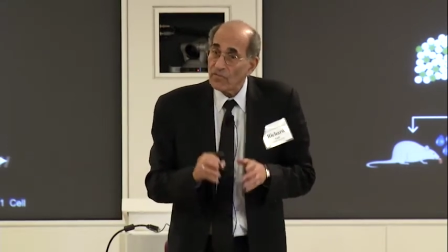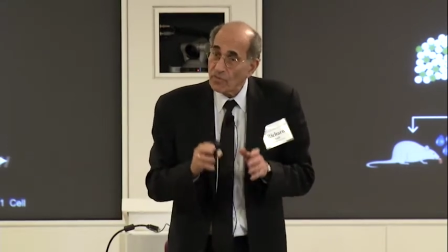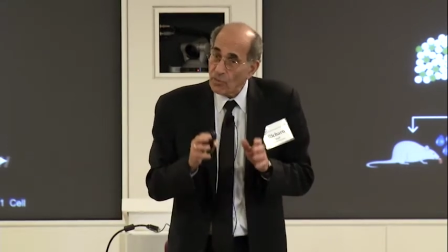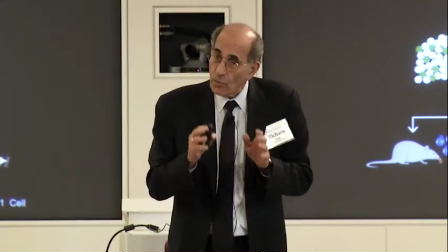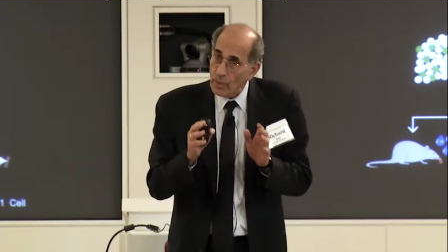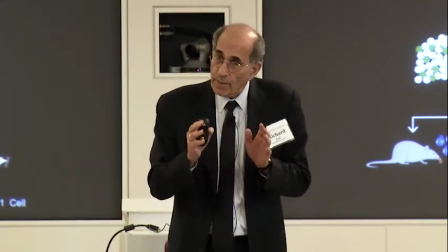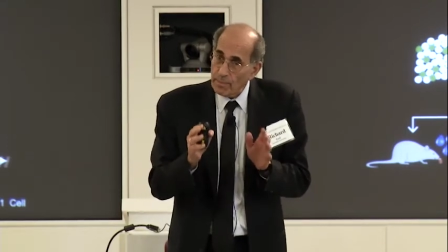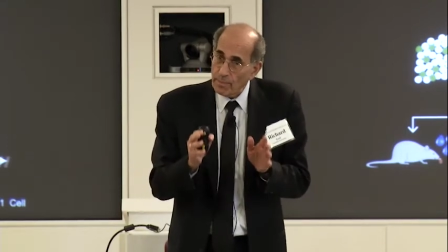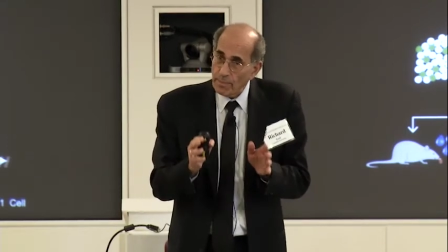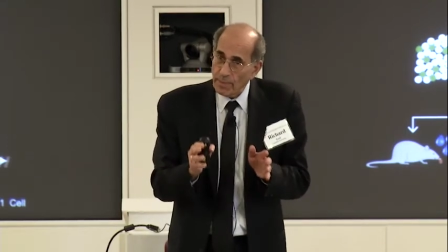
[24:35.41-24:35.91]

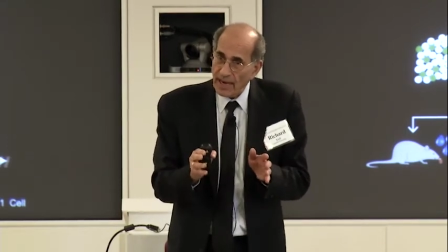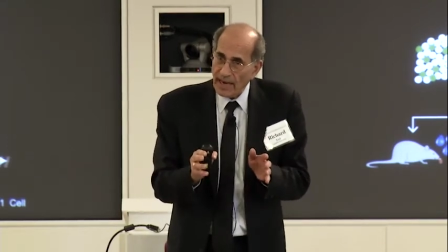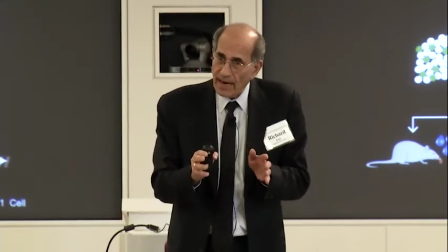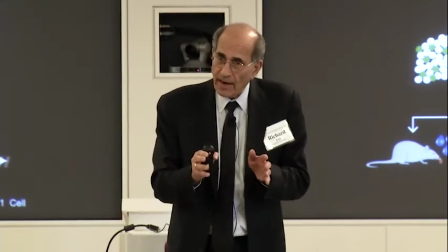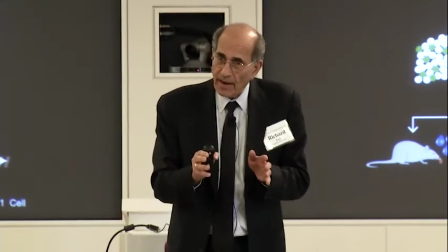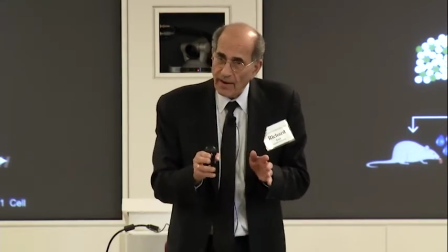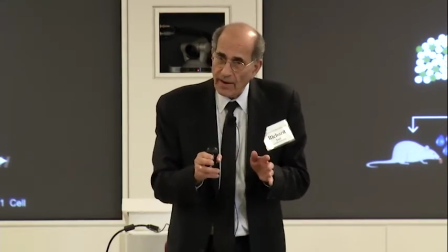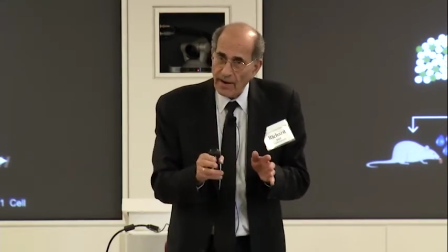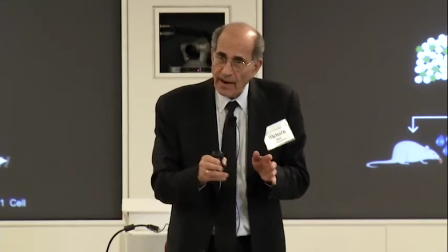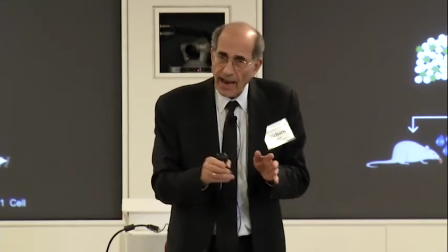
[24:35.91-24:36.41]
We
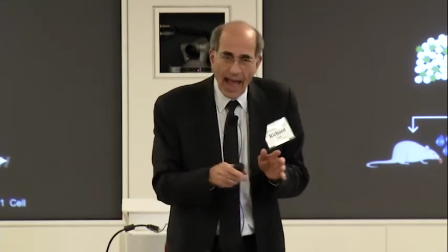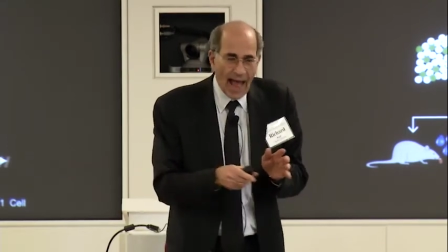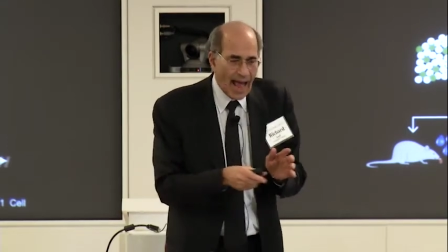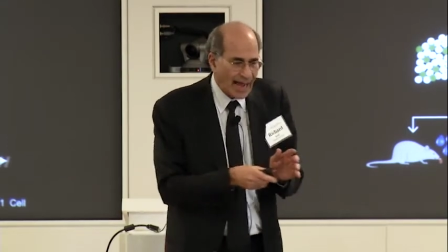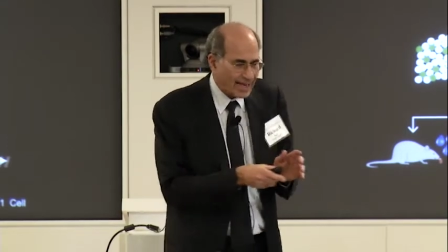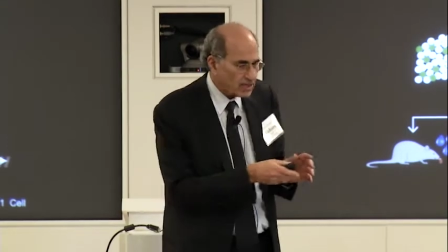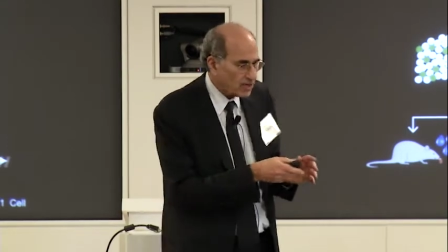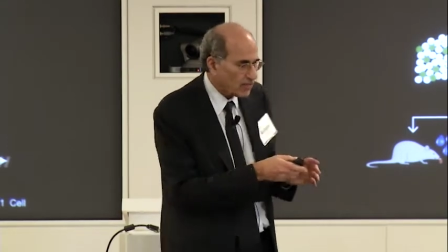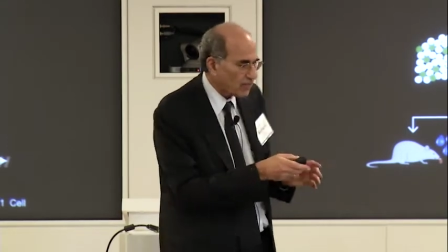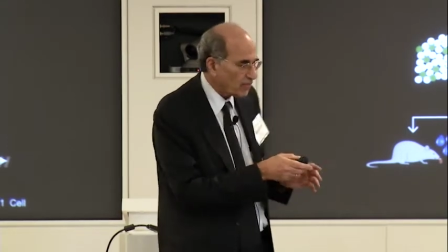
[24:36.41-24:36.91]
pair
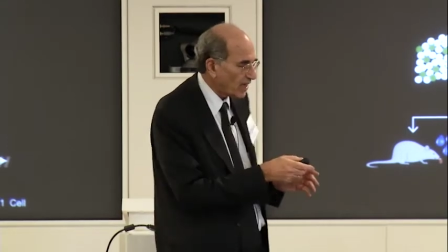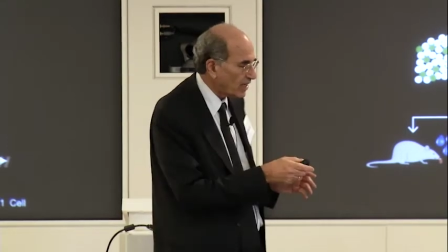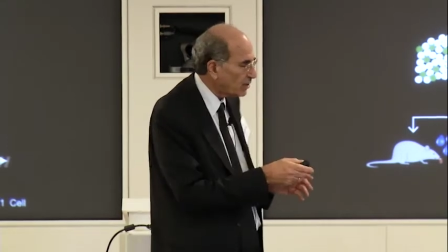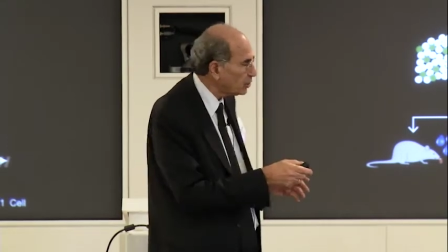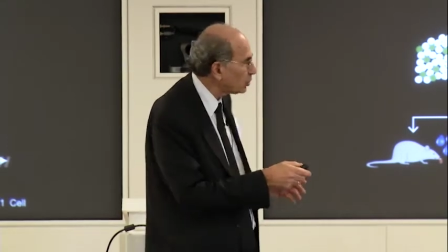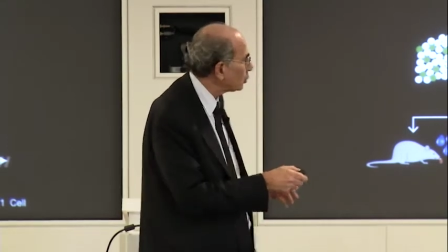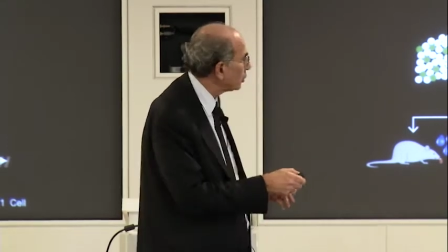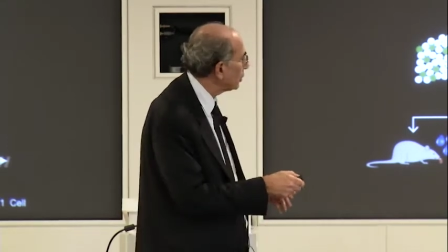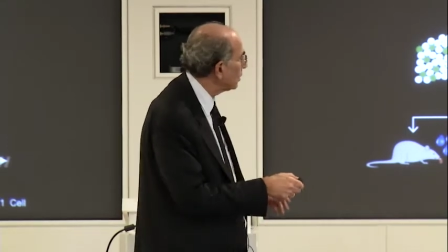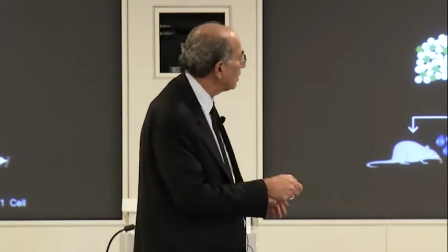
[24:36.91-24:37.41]

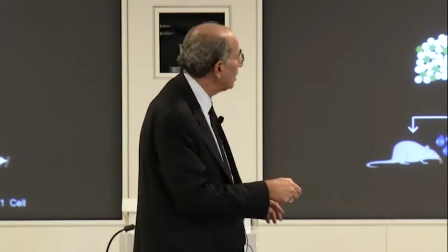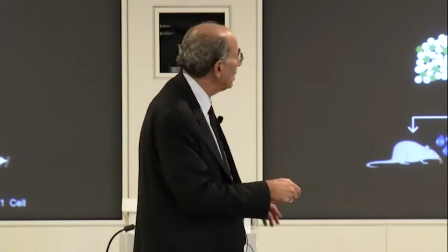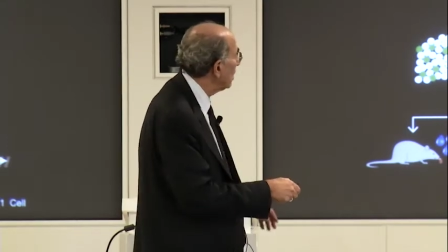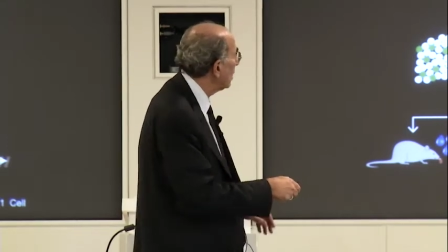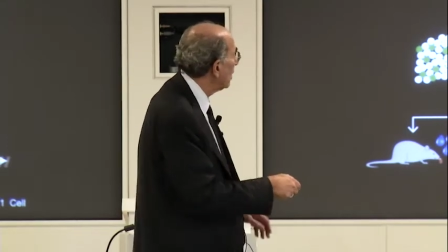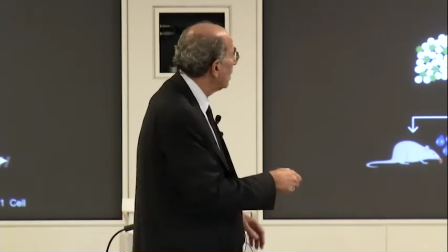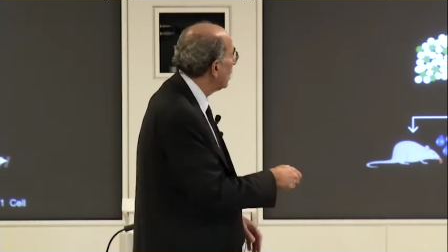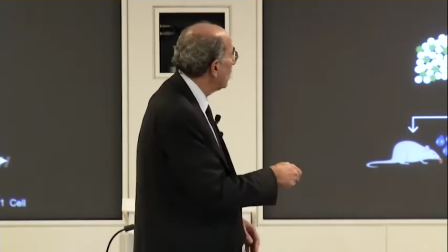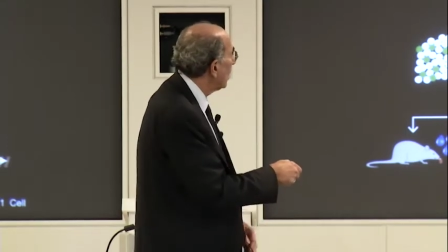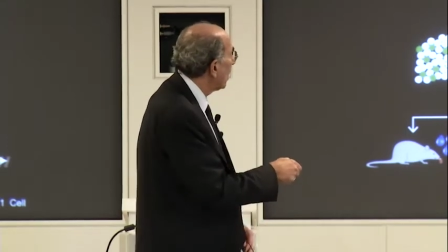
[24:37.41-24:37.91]
activation
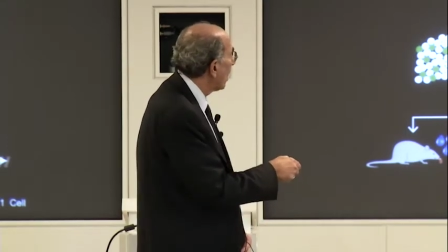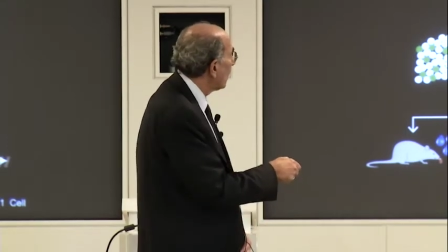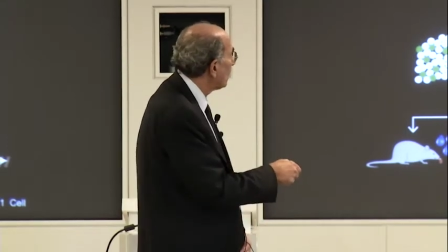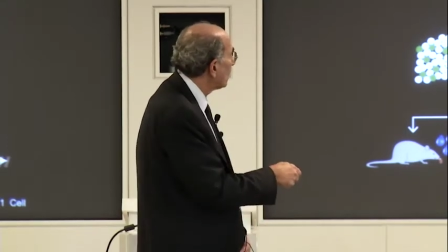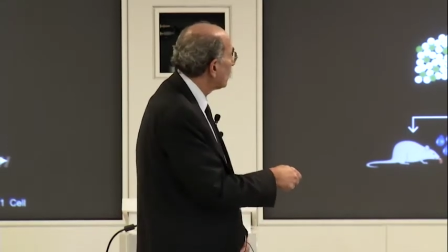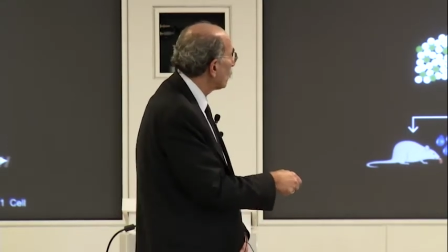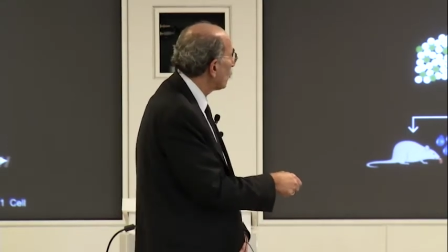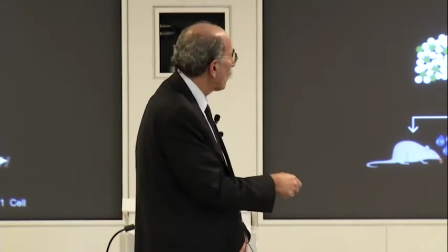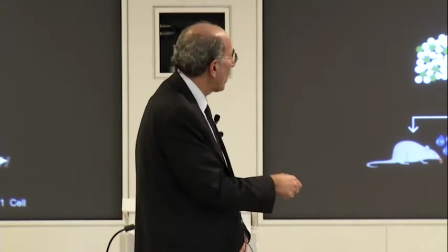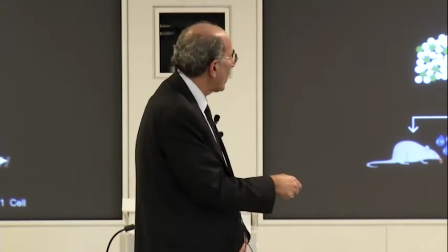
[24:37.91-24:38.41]

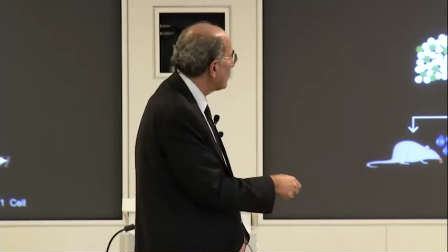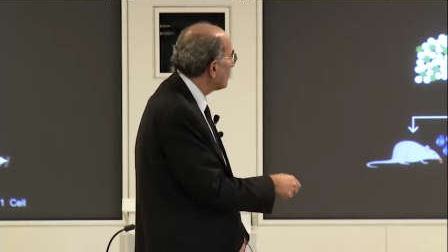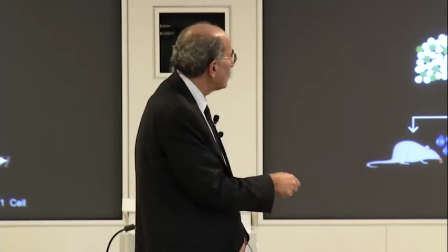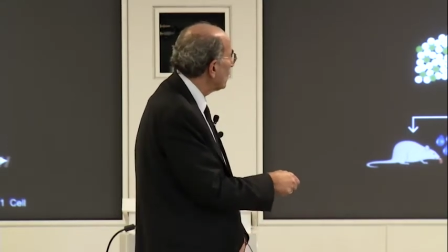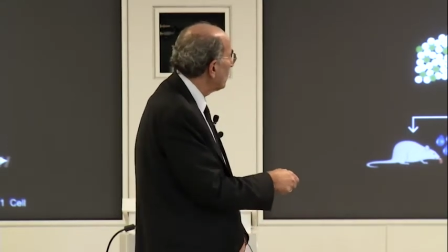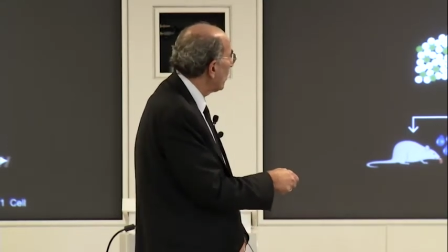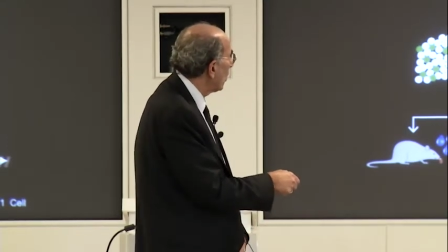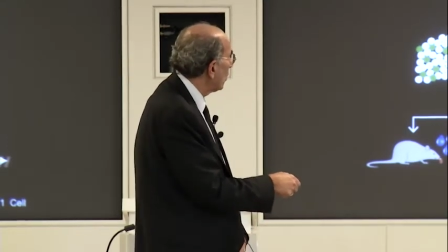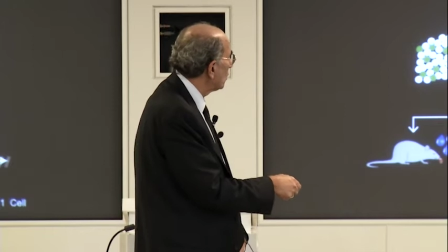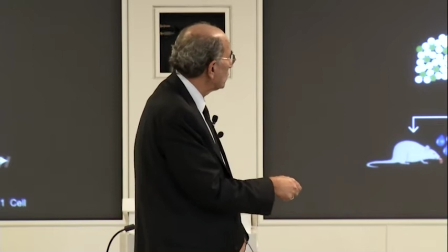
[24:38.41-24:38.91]
of a
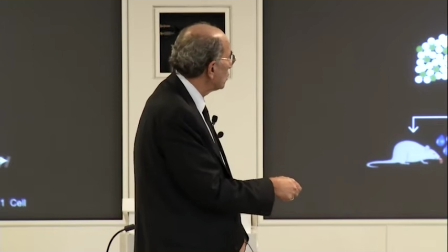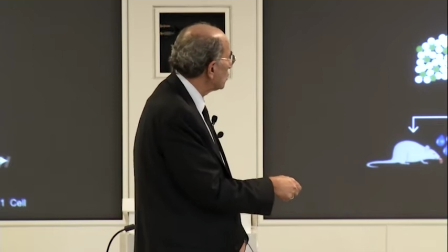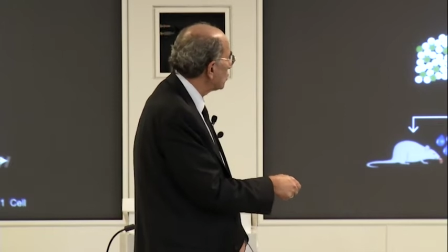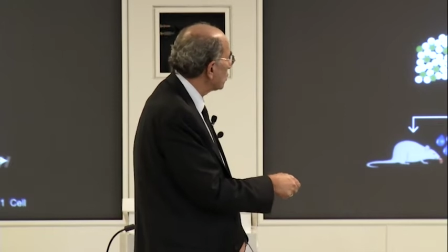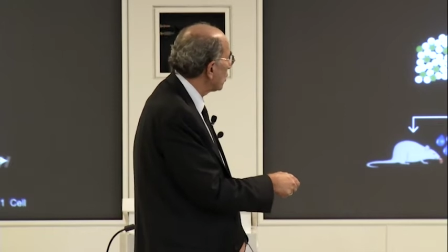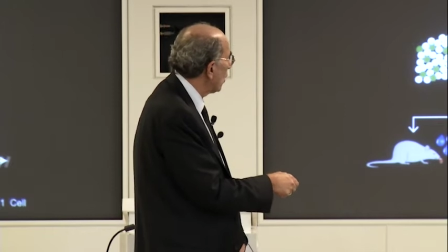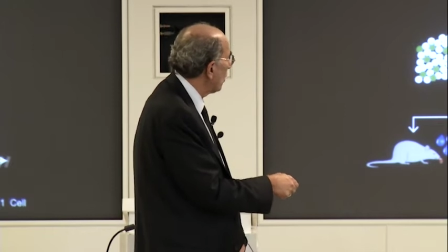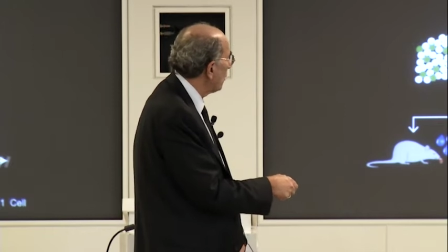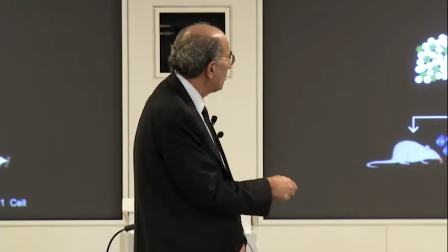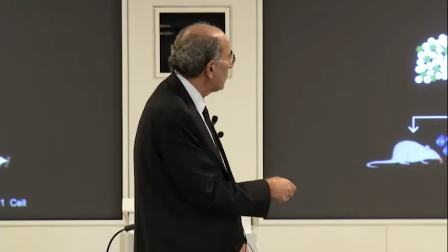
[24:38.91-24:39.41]
random
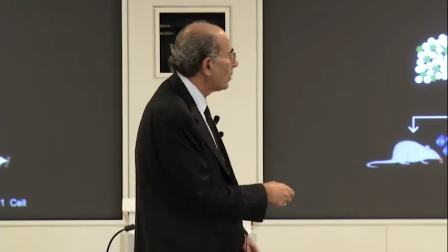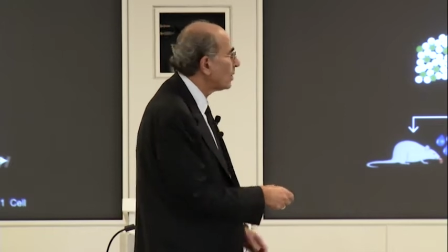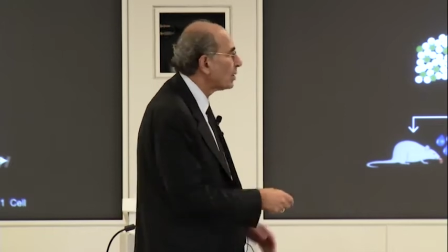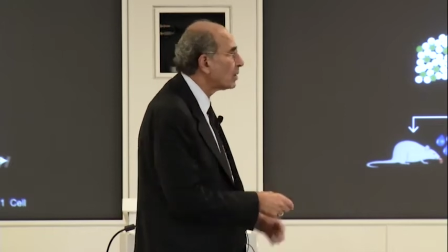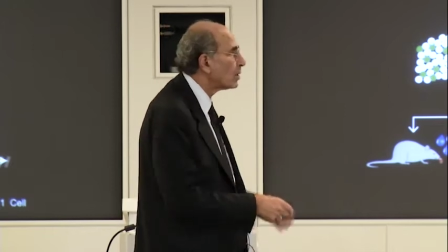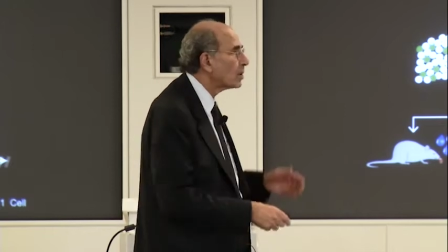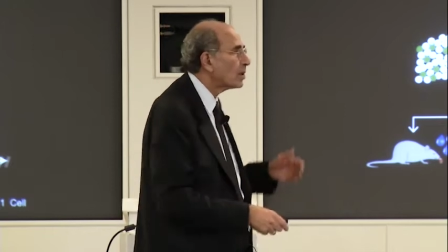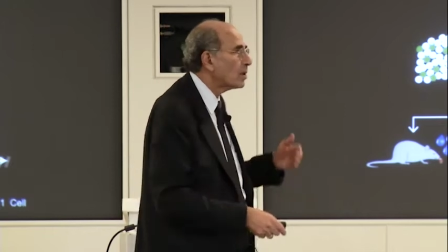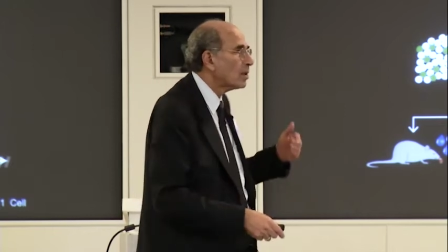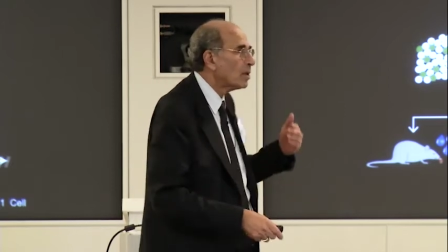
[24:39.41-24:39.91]

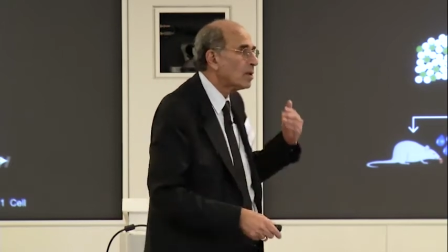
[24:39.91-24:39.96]
ensemble